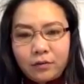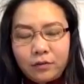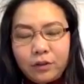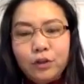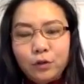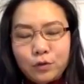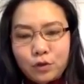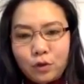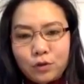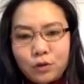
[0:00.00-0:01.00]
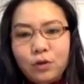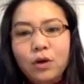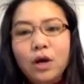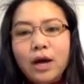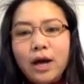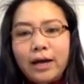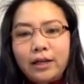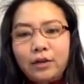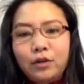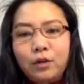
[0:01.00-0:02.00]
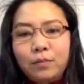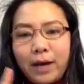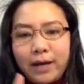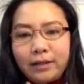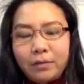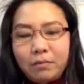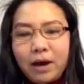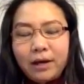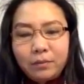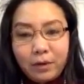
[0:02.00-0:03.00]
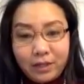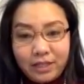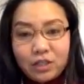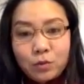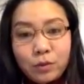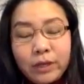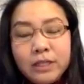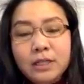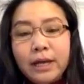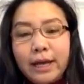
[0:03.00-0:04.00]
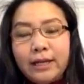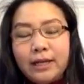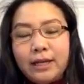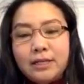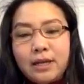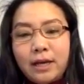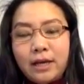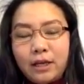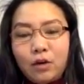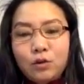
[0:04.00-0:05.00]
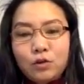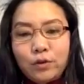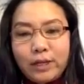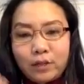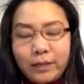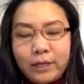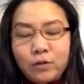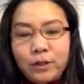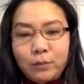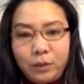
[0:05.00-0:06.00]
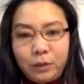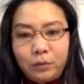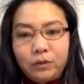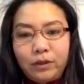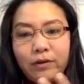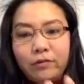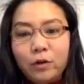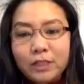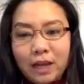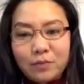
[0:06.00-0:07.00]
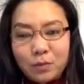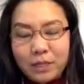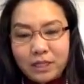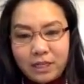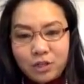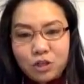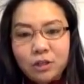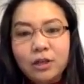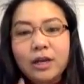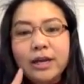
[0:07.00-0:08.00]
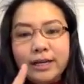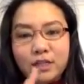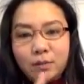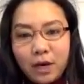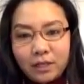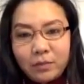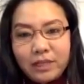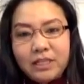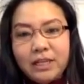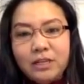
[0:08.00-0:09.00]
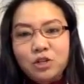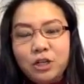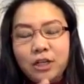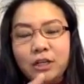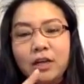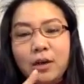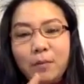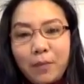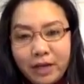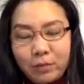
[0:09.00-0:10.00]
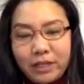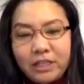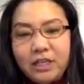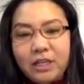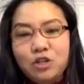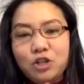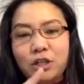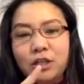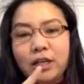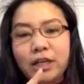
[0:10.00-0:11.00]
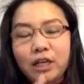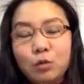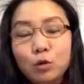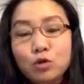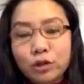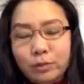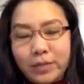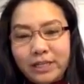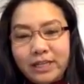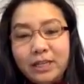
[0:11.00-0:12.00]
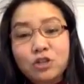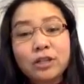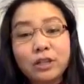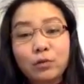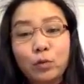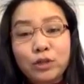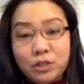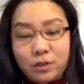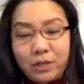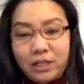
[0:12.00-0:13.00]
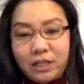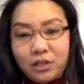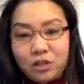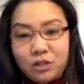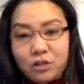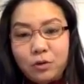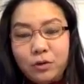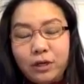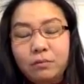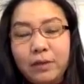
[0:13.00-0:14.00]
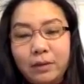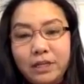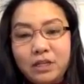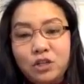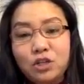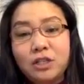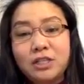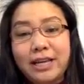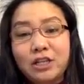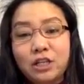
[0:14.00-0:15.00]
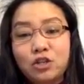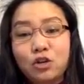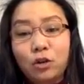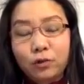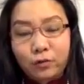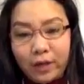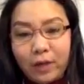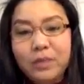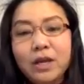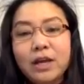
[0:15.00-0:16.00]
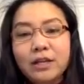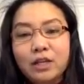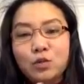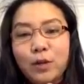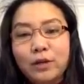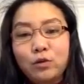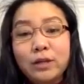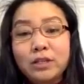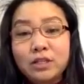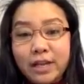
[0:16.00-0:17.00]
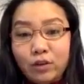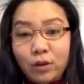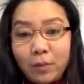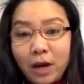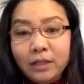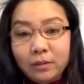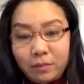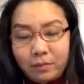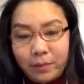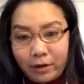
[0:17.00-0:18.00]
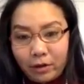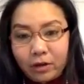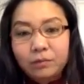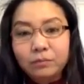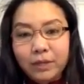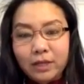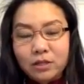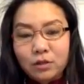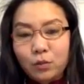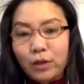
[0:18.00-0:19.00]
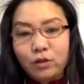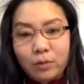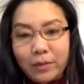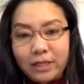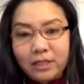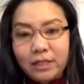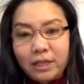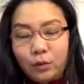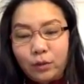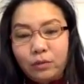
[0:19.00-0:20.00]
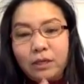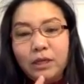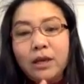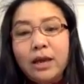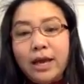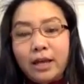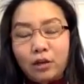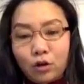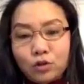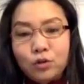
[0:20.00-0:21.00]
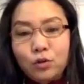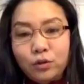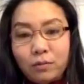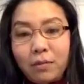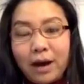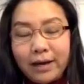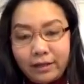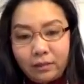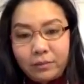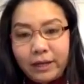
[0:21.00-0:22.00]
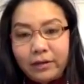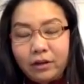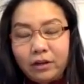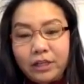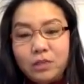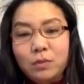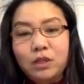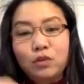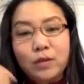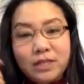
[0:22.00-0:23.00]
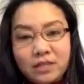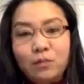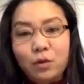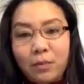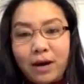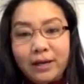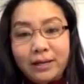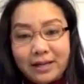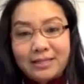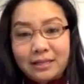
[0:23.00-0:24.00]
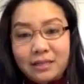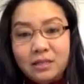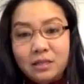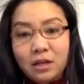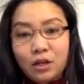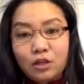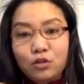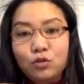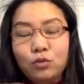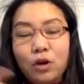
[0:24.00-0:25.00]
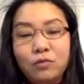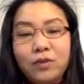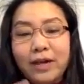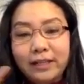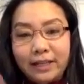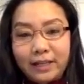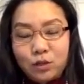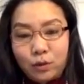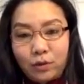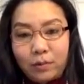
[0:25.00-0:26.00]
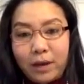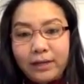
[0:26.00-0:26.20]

videos also. I combine the mind, body, and spirit. And as I also explain to other people, there are 4 types of meditation. It's a body meditation, mind meditation, emotional meditation, and wisdom meditation. So in my meditation is I teach all of them. That's why you understand your body better as when you are meditating with me, and also the mind better. It's mean you accept your mind as it is. You do not fight against with your mind